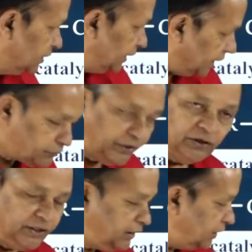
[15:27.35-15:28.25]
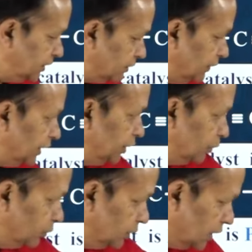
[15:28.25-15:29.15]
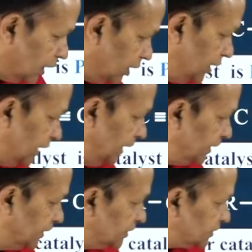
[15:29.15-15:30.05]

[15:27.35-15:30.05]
in quinoline will give aldehyde.